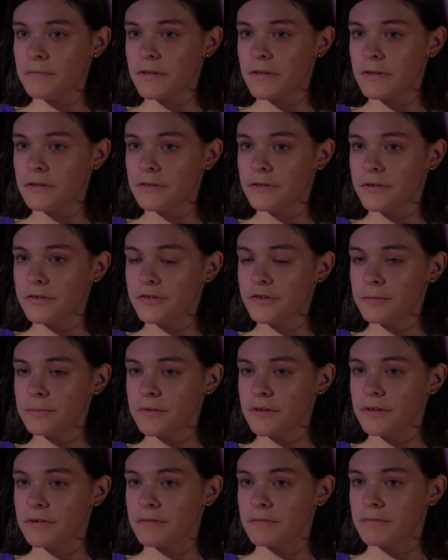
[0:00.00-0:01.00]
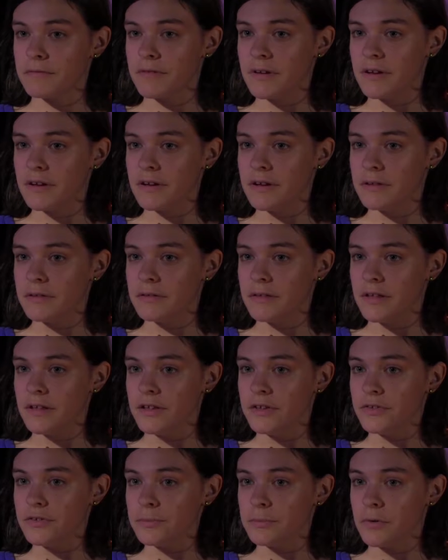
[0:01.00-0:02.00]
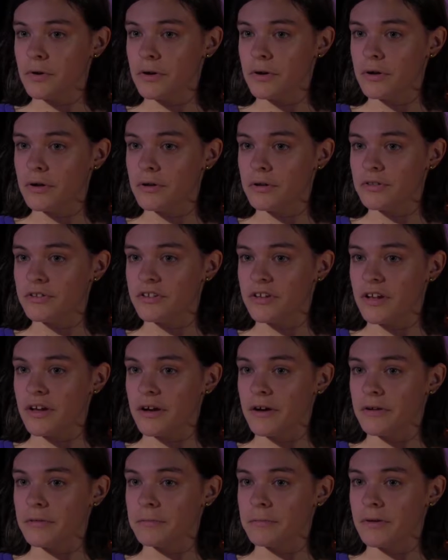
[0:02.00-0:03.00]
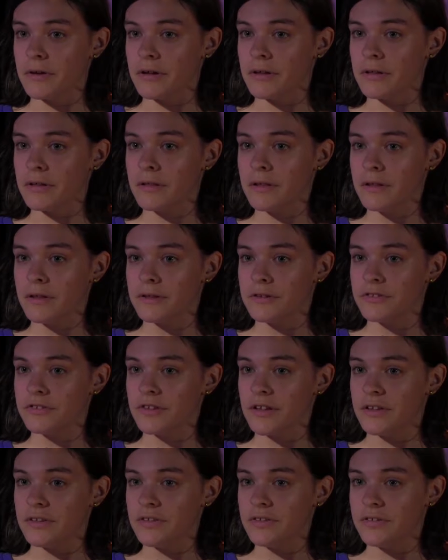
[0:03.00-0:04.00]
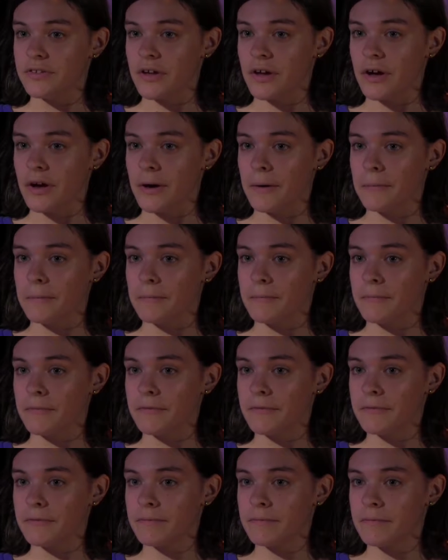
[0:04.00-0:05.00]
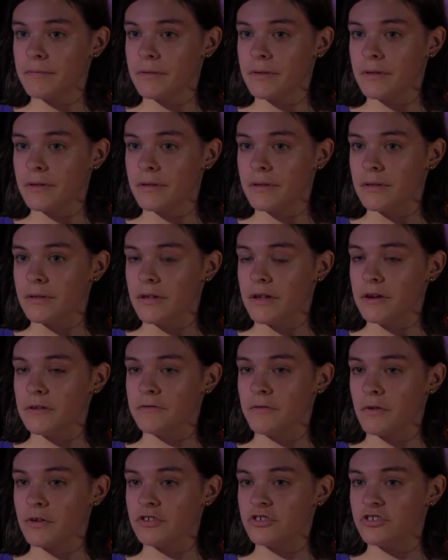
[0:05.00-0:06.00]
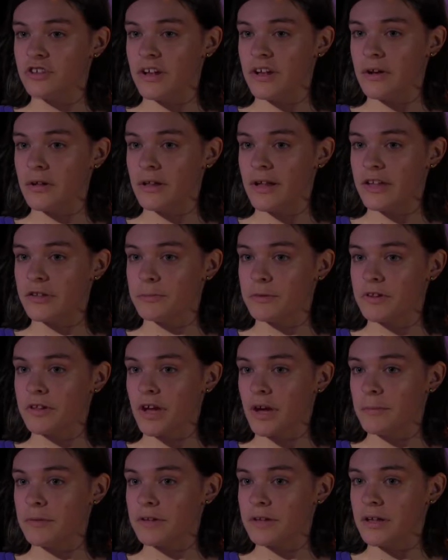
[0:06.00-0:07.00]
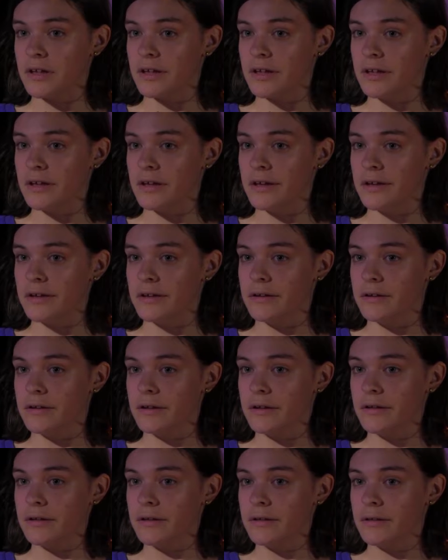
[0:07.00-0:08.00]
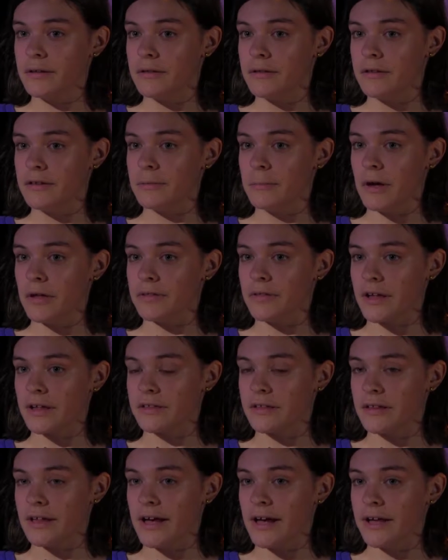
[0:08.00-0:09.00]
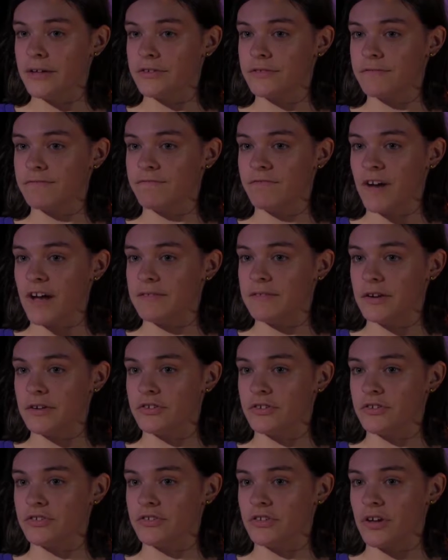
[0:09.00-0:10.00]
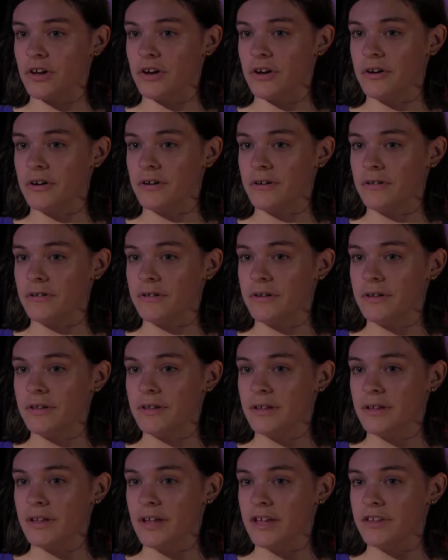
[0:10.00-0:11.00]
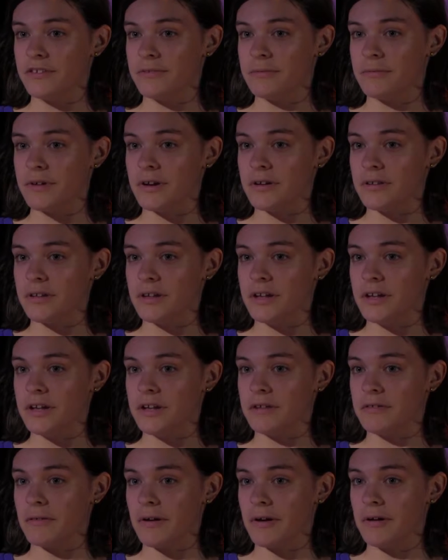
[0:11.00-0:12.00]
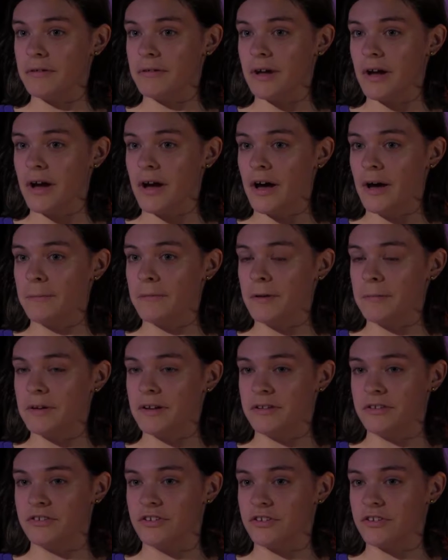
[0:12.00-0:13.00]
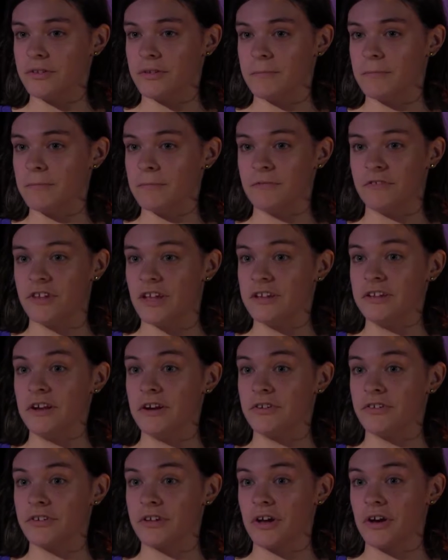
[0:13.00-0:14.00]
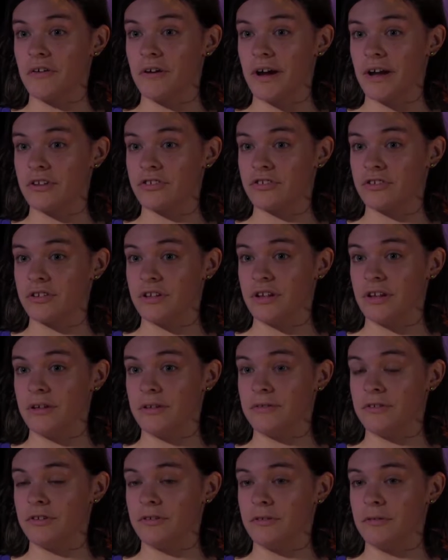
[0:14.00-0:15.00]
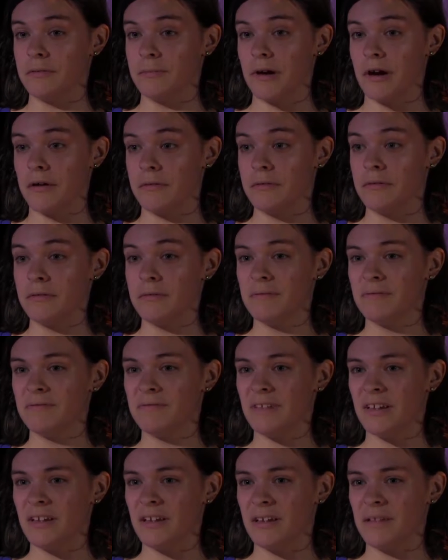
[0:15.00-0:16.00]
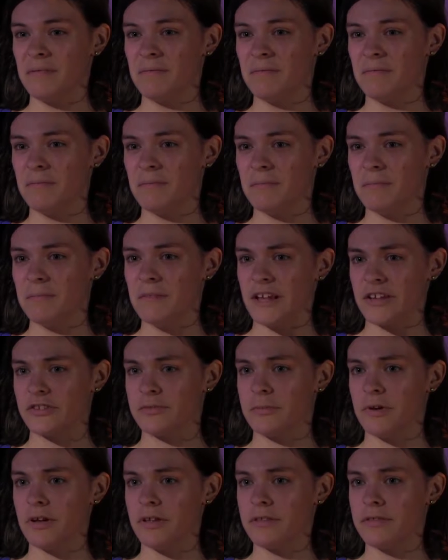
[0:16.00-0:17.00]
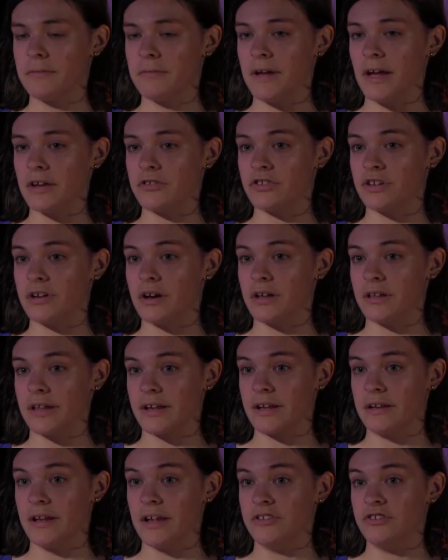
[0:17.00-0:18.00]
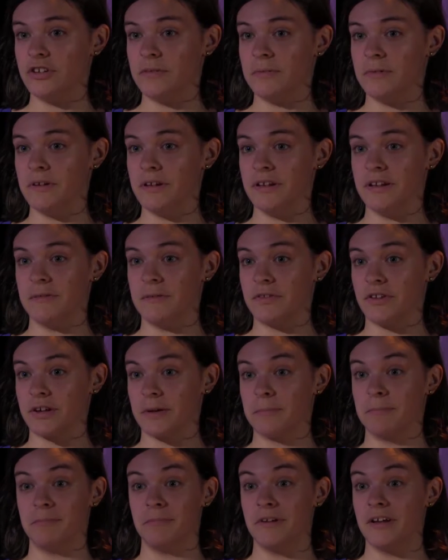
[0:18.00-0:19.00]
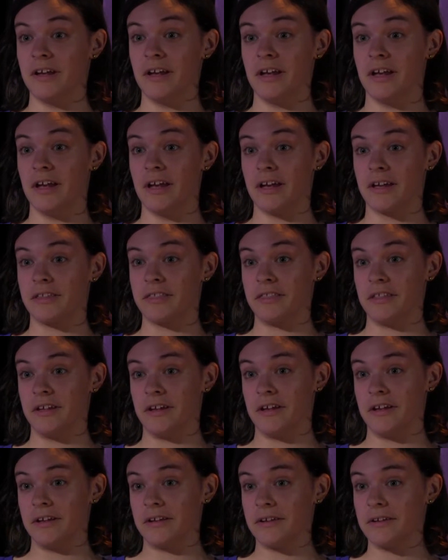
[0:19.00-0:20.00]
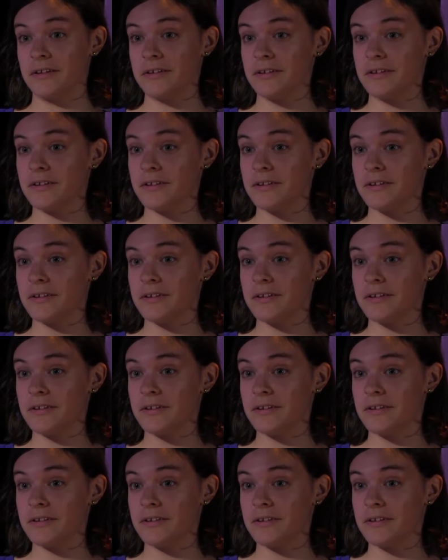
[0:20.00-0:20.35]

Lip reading: It used to be a really small town, but since Eagle Ford Shale has been coming in about like the last 5 years or so, it's really grown up. I mean, just 10 years ago actually to about next month, we actually got like an HEB, and it was like a big thing.